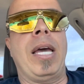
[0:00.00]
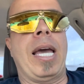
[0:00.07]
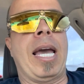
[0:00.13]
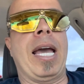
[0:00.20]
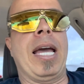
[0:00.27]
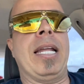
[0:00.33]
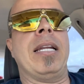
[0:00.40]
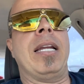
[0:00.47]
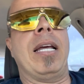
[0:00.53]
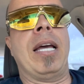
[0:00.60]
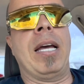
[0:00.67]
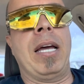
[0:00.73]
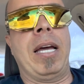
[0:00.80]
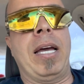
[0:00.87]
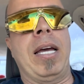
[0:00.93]

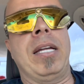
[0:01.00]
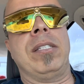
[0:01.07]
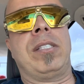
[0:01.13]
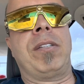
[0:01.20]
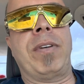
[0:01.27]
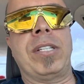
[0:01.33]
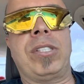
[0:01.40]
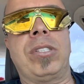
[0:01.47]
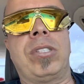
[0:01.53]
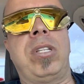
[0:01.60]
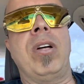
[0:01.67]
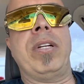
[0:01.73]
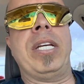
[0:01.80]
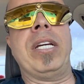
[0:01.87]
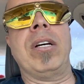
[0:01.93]
And Sylvester
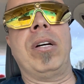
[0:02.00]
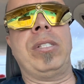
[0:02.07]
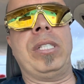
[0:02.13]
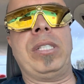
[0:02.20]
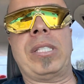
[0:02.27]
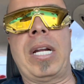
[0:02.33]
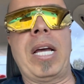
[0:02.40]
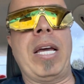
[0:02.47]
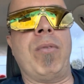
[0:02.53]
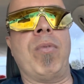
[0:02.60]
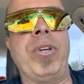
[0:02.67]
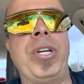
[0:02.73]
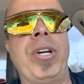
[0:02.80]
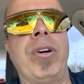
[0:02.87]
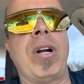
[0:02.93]
Stallone, he goes, he said, hey,
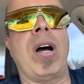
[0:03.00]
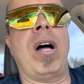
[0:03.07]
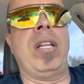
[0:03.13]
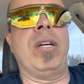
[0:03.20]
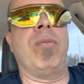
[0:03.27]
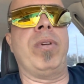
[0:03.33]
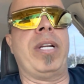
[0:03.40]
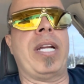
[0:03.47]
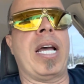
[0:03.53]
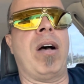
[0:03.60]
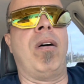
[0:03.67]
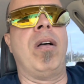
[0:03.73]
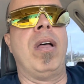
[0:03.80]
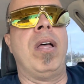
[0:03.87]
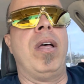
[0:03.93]
well, you're in Hollywood
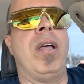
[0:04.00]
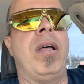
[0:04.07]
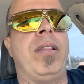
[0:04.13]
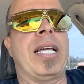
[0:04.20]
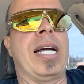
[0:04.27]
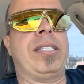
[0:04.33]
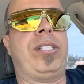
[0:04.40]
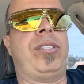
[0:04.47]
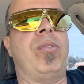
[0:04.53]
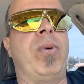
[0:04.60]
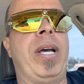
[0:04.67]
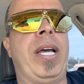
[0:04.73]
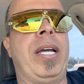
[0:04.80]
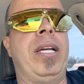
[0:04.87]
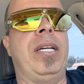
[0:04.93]
now. That's the
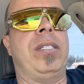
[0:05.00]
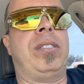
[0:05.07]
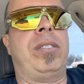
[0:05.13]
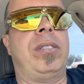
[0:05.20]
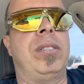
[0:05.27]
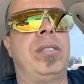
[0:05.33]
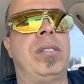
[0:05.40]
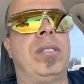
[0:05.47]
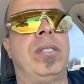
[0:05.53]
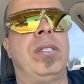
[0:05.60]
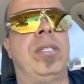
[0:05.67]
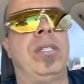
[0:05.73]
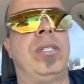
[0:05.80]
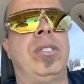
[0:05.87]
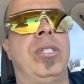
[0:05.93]
way it is.
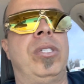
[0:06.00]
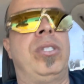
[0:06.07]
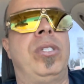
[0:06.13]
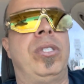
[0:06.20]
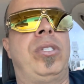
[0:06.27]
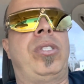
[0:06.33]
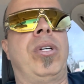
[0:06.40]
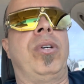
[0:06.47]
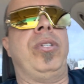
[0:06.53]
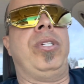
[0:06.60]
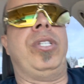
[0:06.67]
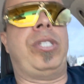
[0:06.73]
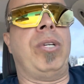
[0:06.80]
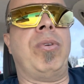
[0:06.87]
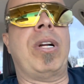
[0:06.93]
So you
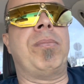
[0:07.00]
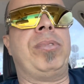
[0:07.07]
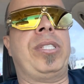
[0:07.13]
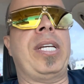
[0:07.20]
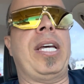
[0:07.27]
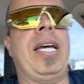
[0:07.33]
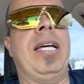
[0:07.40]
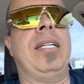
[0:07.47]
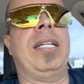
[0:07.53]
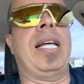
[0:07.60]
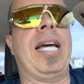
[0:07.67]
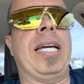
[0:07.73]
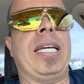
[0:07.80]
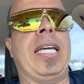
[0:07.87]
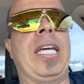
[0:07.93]
see what I'm saying?
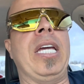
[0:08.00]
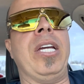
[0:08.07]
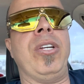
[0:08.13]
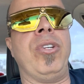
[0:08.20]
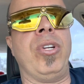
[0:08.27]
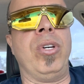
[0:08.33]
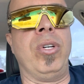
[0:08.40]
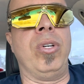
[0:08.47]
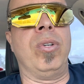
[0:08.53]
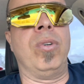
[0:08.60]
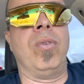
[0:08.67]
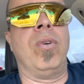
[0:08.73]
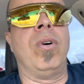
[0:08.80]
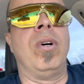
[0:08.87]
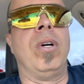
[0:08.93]
Like, he
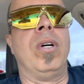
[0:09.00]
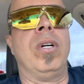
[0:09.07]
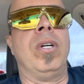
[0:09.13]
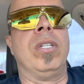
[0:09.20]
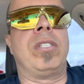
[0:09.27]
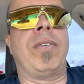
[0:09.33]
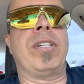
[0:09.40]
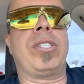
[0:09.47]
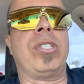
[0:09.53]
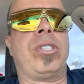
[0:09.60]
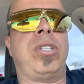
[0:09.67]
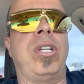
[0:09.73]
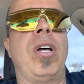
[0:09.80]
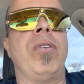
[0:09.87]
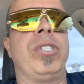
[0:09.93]
knew. Sylvester
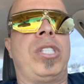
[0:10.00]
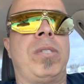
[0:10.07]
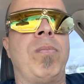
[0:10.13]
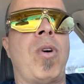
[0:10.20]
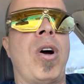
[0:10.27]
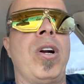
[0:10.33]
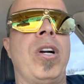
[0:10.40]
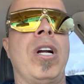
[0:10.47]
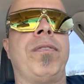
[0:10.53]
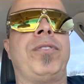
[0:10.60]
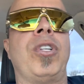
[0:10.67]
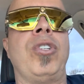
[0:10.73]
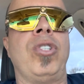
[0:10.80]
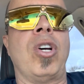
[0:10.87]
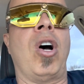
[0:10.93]
Stallone is smart enough
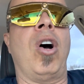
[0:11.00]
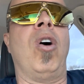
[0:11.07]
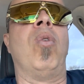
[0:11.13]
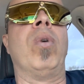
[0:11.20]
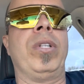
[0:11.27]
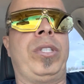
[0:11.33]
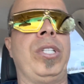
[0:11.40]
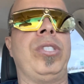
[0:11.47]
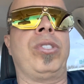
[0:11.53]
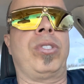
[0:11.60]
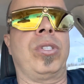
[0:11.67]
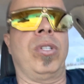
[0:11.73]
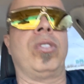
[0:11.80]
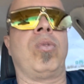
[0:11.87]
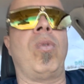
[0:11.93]
to know what these
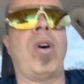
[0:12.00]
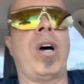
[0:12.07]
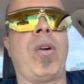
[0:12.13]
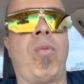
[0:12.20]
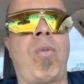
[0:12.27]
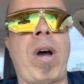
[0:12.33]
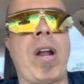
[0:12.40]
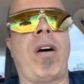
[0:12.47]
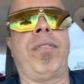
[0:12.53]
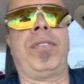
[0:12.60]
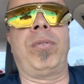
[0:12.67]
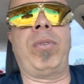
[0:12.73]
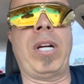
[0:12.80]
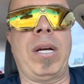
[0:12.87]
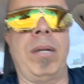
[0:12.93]
girls want right off
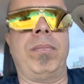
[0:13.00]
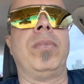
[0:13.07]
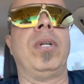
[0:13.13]
the rip.